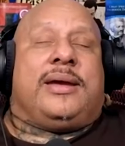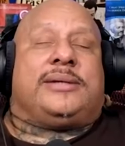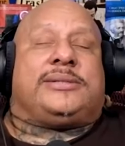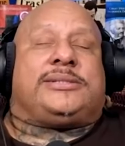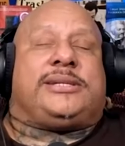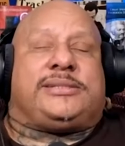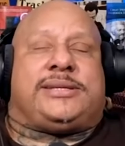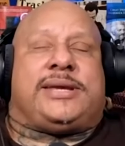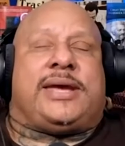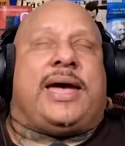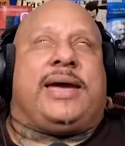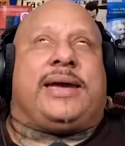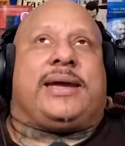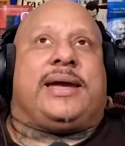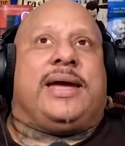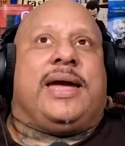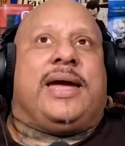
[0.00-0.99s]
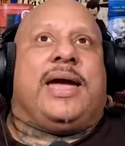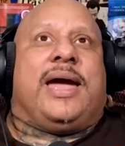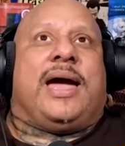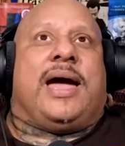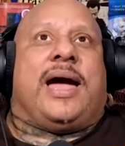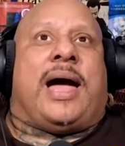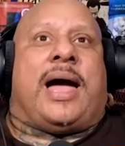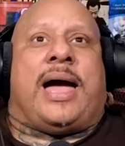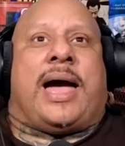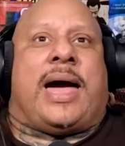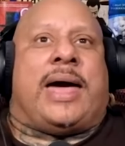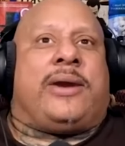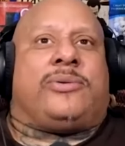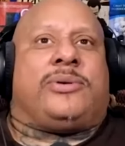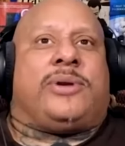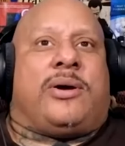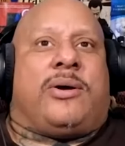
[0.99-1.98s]
she's like I I
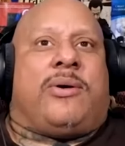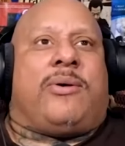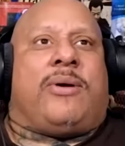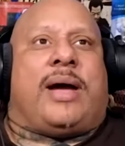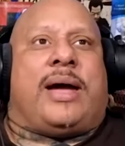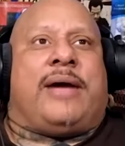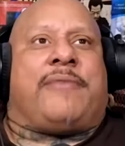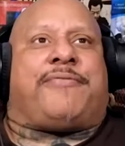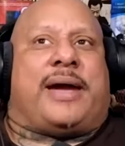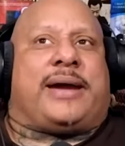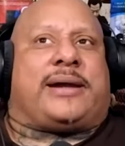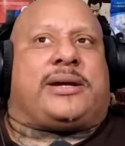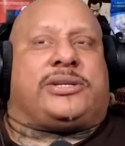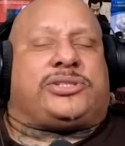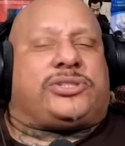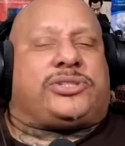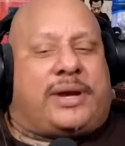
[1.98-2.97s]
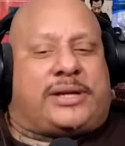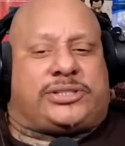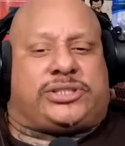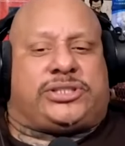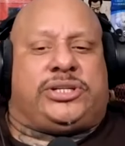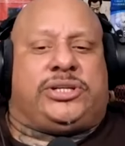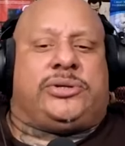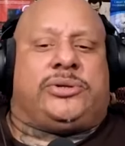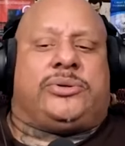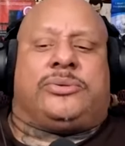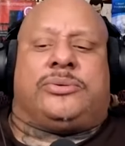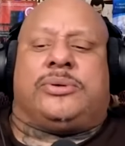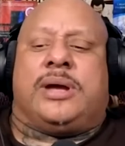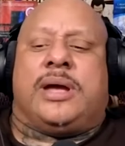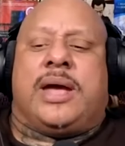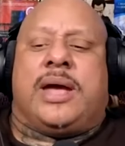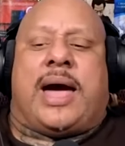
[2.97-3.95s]
don't know if I could trust
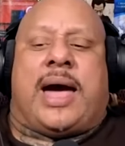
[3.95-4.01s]
you.